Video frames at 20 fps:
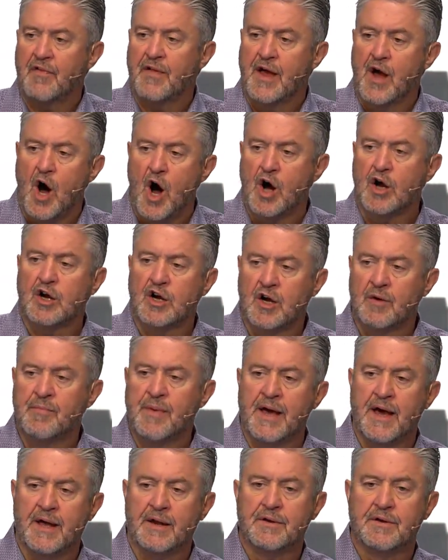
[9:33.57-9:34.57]
They all
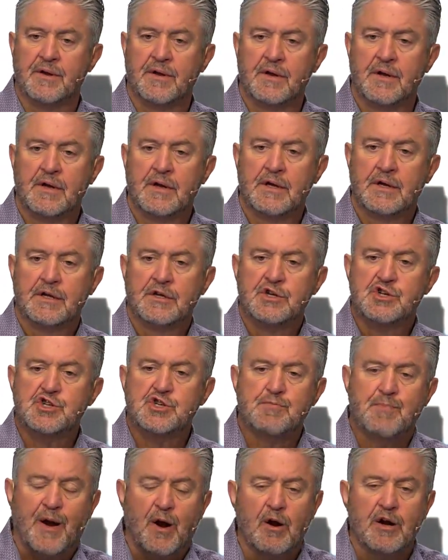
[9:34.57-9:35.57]
commit
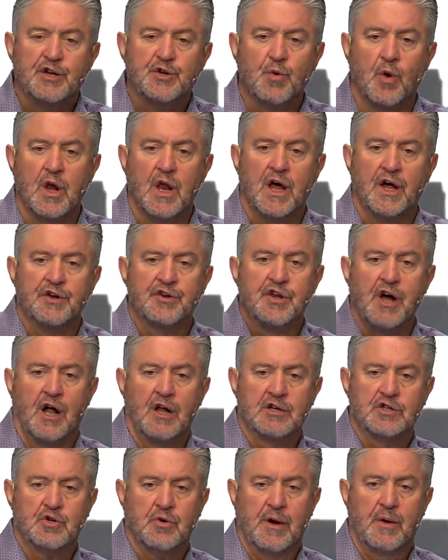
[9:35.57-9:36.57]
spiritual
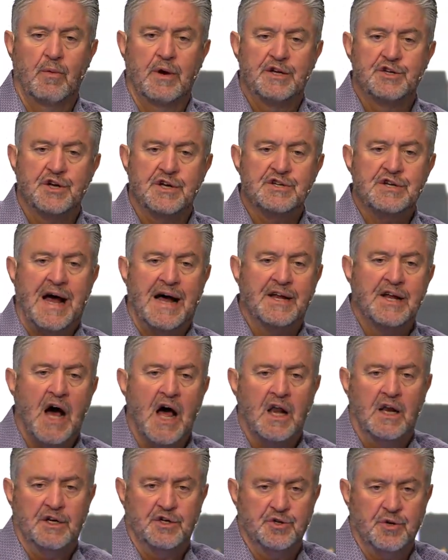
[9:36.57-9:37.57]
adultery, which is
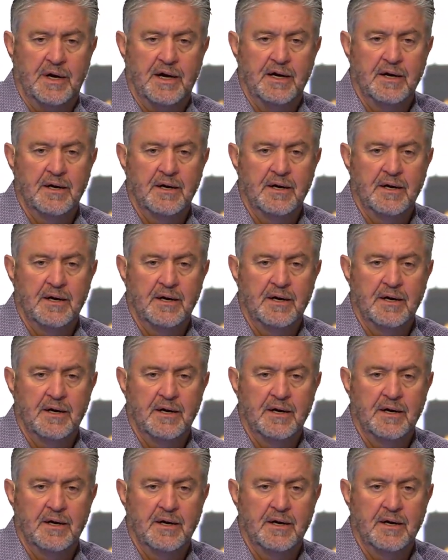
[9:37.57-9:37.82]
idolatry.